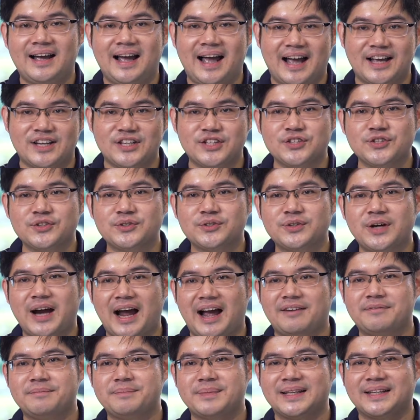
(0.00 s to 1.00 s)
As you
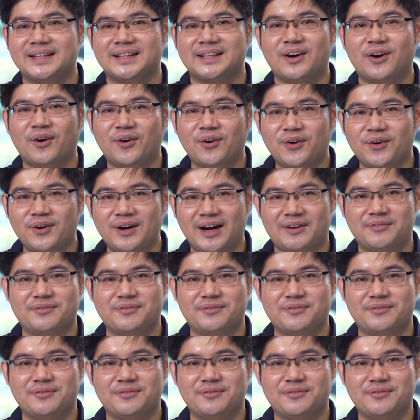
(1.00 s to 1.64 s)
have been all